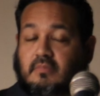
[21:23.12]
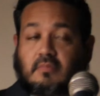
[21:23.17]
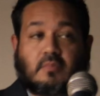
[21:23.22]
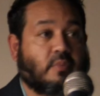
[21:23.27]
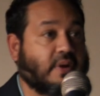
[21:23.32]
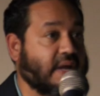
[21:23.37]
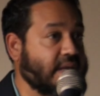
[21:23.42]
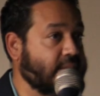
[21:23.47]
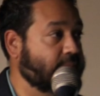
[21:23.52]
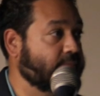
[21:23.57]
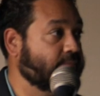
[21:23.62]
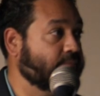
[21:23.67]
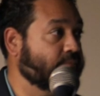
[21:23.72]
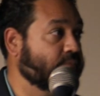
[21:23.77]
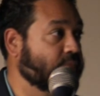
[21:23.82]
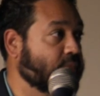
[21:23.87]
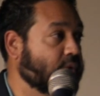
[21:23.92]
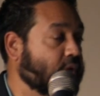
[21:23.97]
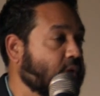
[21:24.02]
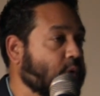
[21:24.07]
right?
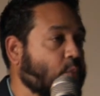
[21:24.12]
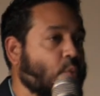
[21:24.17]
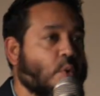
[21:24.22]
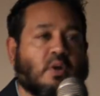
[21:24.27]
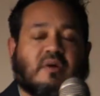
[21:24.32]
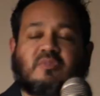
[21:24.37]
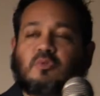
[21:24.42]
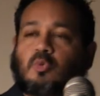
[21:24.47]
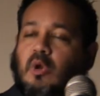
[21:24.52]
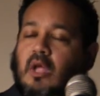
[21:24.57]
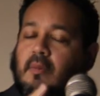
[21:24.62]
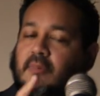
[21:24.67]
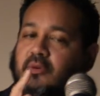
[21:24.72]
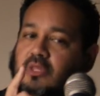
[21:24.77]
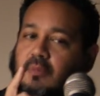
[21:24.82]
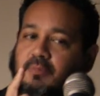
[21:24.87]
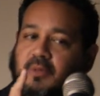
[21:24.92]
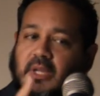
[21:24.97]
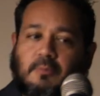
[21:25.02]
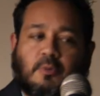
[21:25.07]
We don't have to worry about
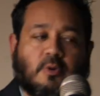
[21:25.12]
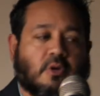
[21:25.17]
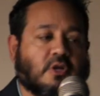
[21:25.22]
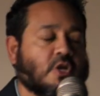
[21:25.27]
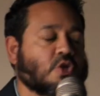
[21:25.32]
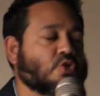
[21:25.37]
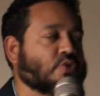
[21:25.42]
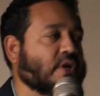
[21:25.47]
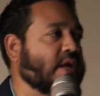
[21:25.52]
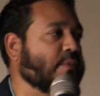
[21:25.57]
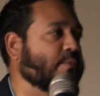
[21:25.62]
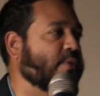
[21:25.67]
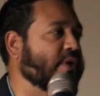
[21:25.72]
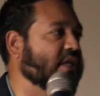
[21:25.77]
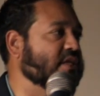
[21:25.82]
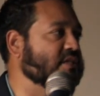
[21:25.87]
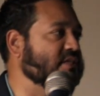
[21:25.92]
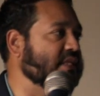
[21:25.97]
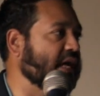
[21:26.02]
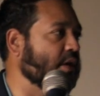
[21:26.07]
the people who are going to try and
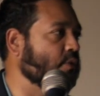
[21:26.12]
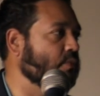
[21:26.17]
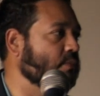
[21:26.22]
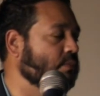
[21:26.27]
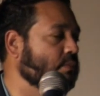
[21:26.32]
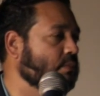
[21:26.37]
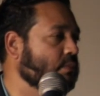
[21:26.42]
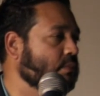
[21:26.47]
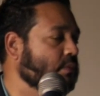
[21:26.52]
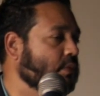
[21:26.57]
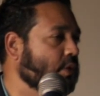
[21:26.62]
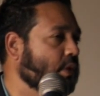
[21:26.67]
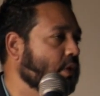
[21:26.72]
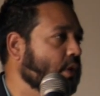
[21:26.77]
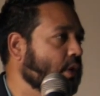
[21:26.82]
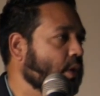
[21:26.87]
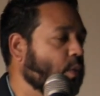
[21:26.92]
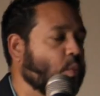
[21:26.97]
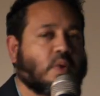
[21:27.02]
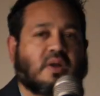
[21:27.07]
bring us down.
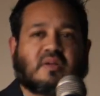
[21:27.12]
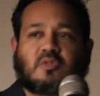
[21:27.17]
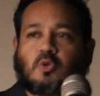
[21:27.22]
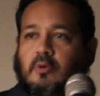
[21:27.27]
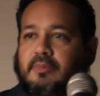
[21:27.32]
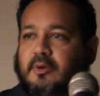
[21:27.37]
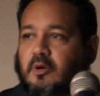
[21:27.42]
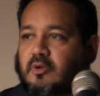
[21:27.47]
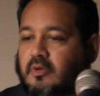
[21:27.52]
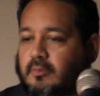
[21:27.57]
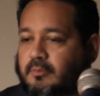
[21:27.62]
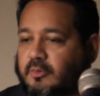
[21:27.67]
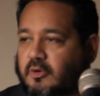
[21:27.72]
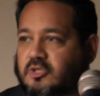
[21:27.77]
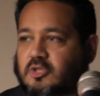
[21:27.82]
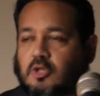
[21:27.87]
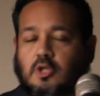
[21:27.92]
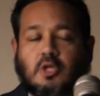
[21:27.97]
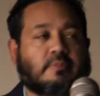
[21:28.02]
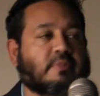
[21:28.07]
We don't have to worry about
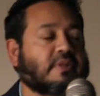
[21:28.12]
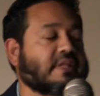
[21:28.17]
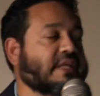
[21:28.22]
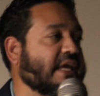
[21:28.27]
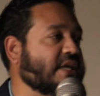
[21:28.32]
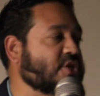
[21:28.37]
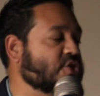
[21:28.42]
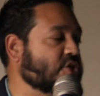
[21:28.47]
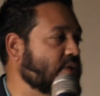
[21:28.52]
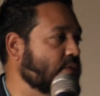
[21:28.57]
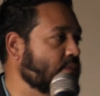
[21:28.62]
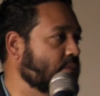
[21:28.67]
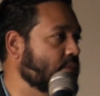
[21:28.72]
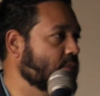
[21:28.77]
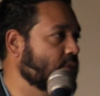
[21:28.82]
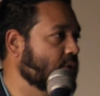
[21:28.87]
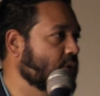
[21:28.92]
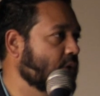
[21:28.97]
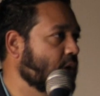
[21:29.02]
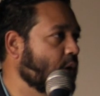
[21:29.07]
personal humiliation.
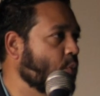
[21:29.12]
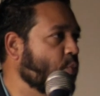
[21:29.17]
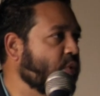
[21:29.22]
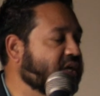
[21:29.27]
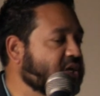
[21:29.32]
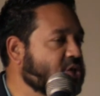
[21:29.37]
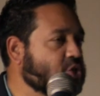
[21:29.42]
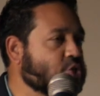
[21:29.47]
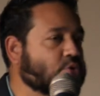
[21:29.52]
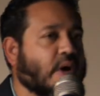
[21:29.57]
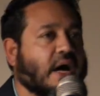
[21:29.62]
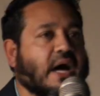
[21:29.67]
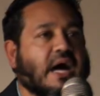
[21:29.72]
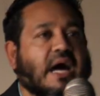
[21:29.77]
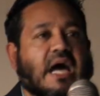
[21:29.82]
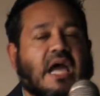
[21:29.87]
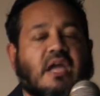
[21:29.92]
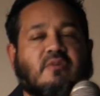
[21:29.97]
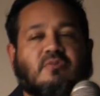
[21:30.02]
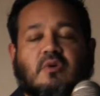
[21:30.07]
We can
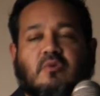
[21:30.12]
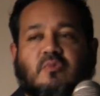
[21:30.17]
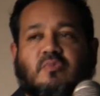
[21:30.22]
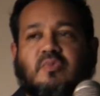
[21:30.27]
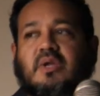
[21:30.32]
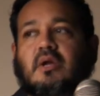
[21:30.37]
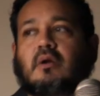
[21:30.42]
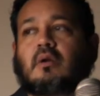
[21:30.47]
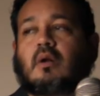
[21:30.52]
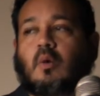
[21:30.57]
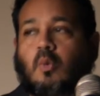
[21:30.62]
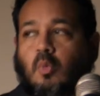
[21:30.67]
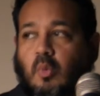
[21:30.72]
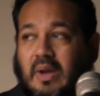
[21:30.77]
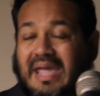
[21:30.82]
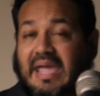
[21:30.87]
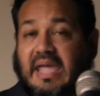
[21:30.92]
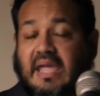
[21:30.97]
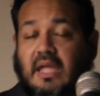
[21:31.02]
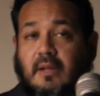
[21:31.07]
drive fear
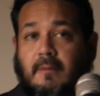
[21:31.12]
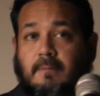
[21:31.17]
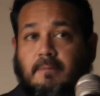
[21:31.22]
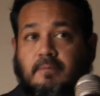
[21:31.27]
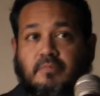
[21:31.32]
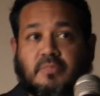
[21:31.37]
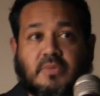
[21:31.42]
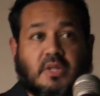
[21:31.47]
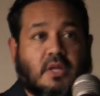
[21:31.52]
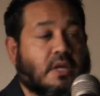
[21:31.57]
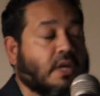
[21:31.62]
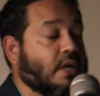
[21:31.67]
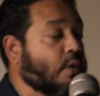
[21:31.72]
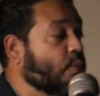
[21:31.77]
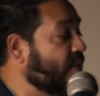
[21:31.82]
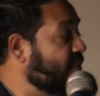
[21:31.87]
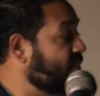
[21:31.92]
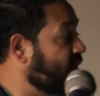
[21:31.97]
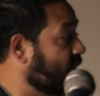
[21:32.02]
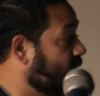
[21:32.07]
away
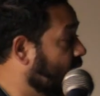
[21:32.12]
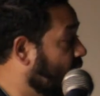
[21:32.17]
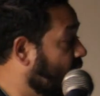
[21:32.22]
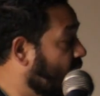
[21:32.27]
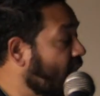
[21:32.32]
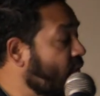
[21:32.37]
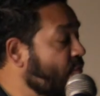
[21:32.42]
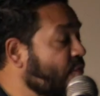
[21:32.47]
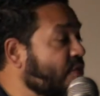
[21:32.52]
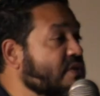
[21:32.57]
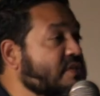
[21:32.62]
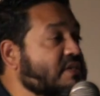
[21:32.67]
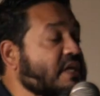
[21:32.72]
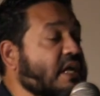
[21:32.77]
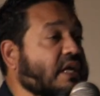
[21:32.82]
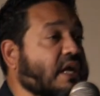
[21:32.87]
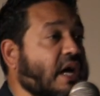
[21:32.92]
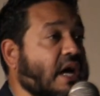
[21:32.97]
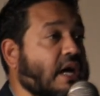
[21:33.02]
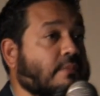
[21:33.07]
with the confidence
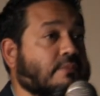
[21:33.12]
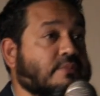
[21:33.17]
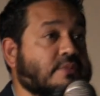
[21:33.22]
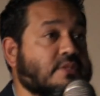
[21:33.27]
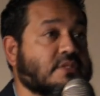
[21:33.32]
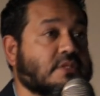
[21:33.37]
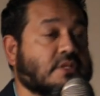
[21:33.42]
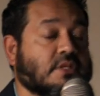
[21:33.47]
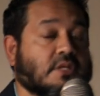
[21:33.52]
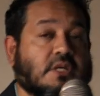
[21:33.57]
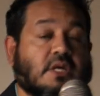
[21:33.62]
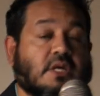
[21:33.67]
that comes